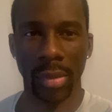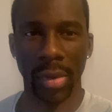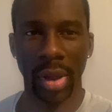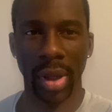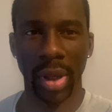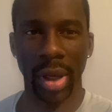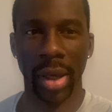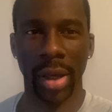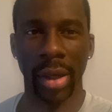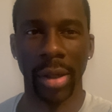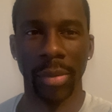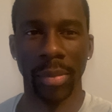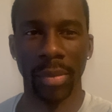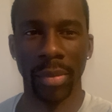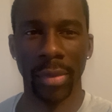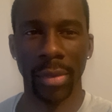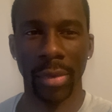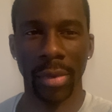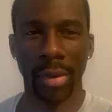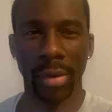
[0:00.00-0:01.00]
Hey,
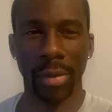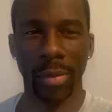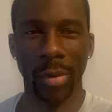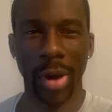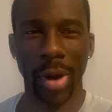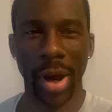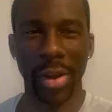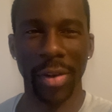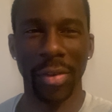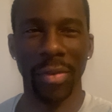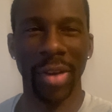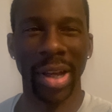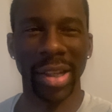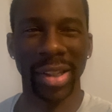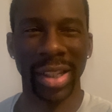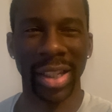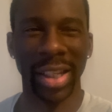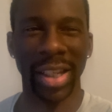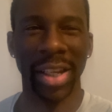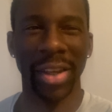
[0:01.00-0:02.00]
why the fuck
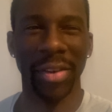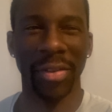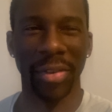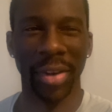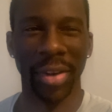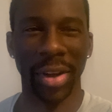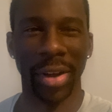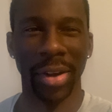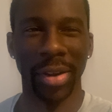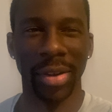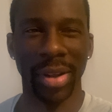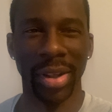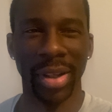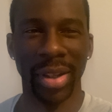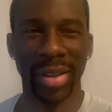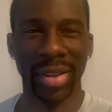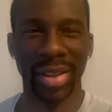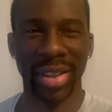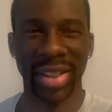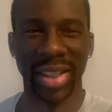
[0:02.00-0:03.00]
did the NFL
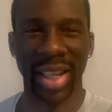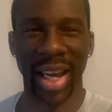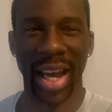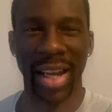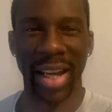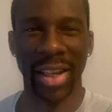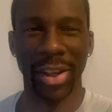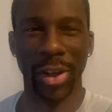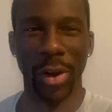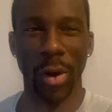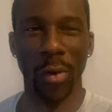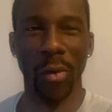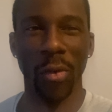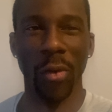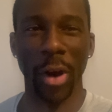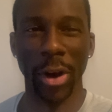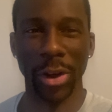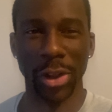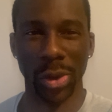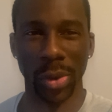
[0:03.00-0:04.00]
decide to go
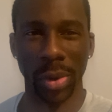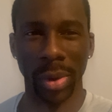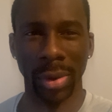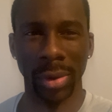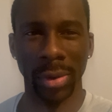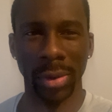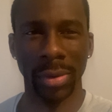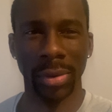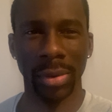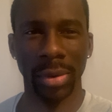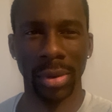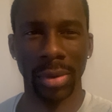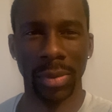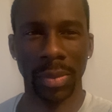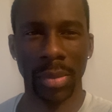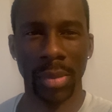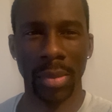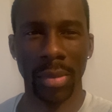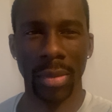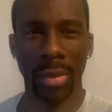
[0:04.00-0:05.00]
virtual
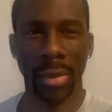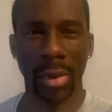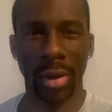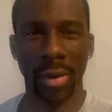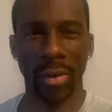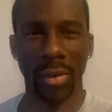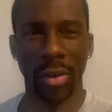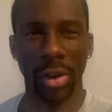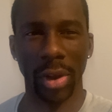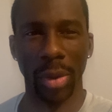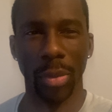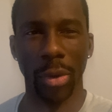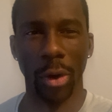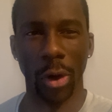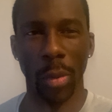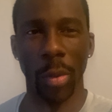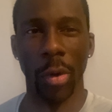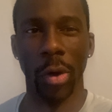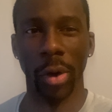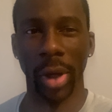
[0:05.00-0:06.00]
for the Pro
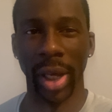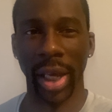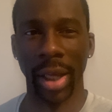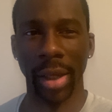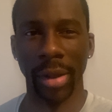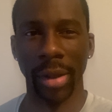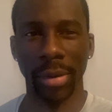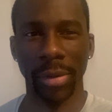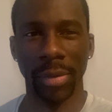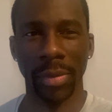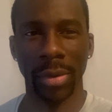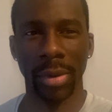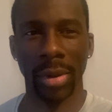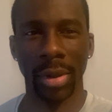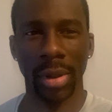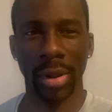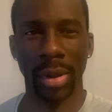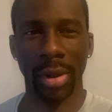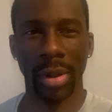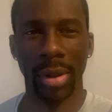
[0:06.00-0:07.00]
Bowl game?
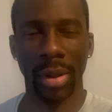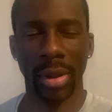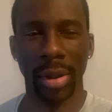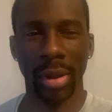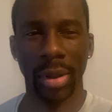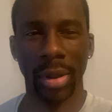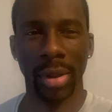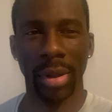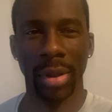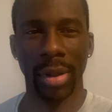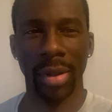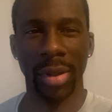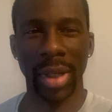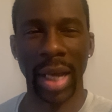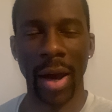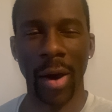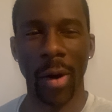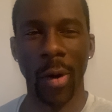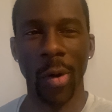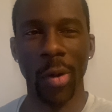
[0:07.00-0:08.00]

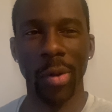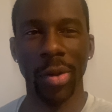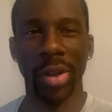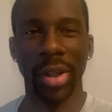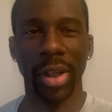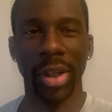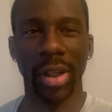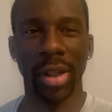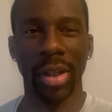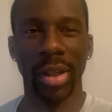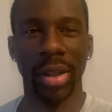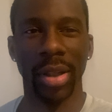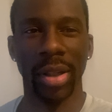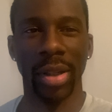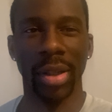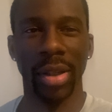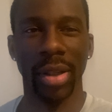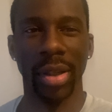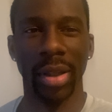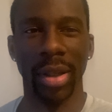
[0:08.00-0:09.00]
Not only
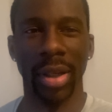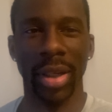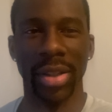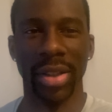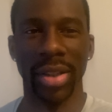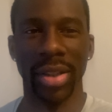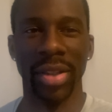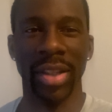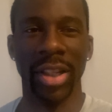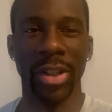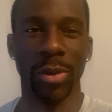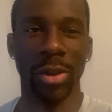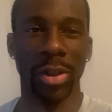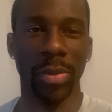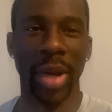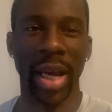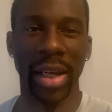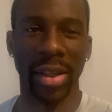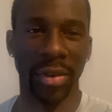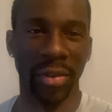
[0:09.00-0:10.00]
is it
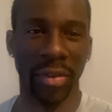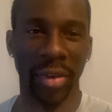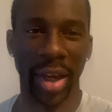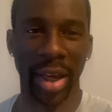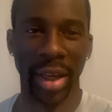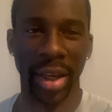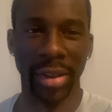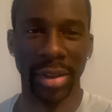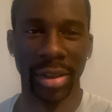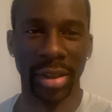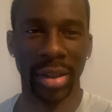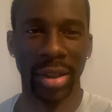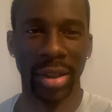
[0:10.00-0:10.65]
disrespect to fans